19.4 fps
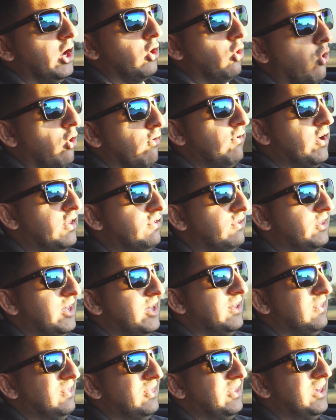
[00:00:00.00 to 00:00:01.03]
Corvettes
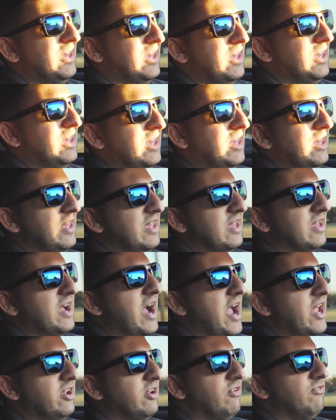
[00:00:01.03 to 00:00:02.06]
in the
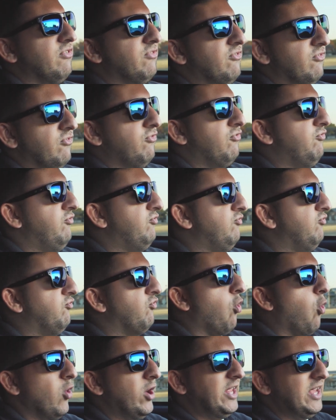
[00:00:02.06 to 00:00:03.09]
kind of
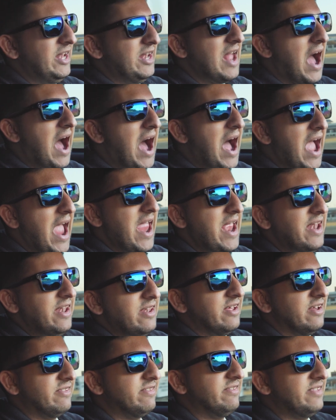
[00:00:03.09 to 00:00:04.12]
49
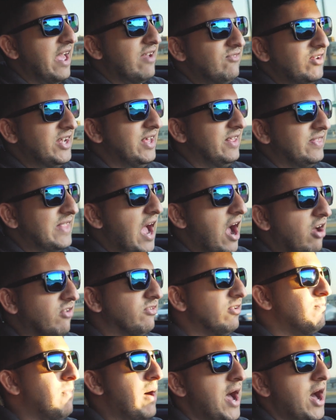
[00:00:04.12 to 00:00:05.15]
to
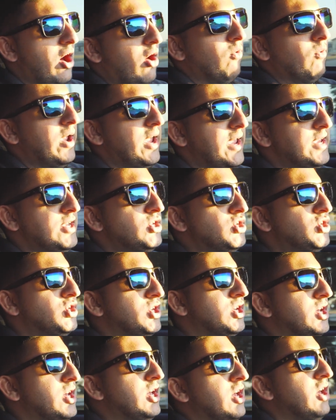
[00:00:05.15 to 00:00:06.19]
70,000 mile range
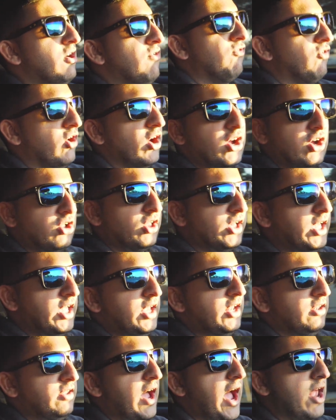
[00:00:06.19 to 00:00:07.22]
for a
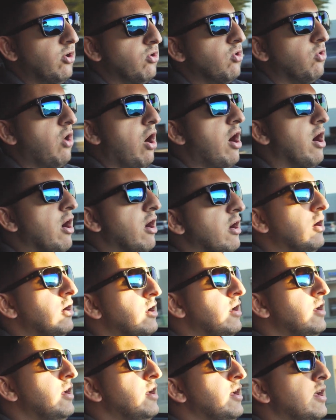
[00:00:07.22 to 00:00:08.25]
clean title car.
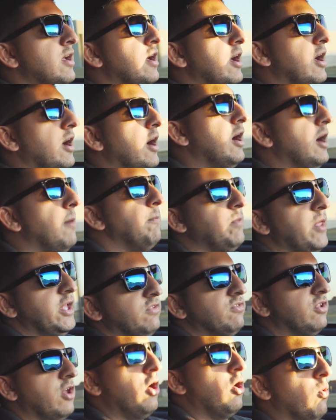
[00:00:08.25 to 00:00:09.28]
And
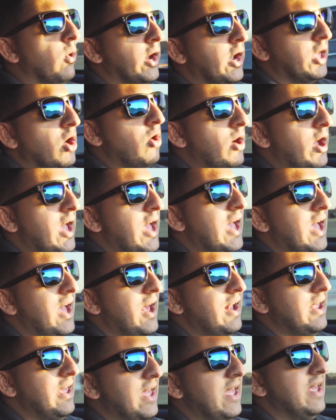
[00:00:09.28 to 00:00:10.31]
so we're going to go
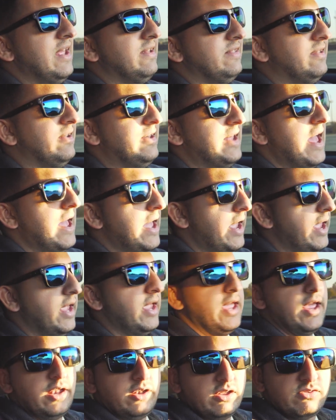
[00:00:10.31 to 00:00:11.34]
ahead today
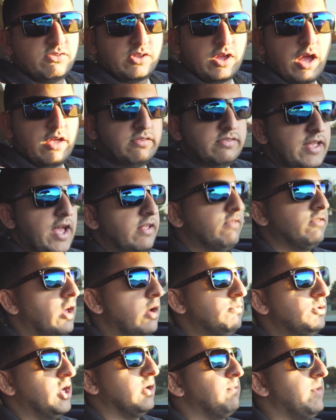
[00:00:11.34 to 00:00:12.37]
and discuss that
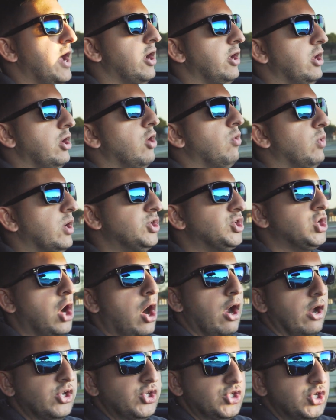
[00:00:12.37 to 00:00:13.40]
subject matter. You know, which
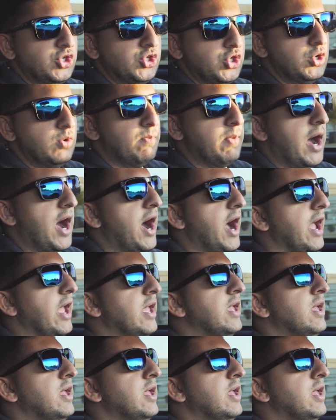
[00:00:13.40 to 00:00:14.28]
car should you buy?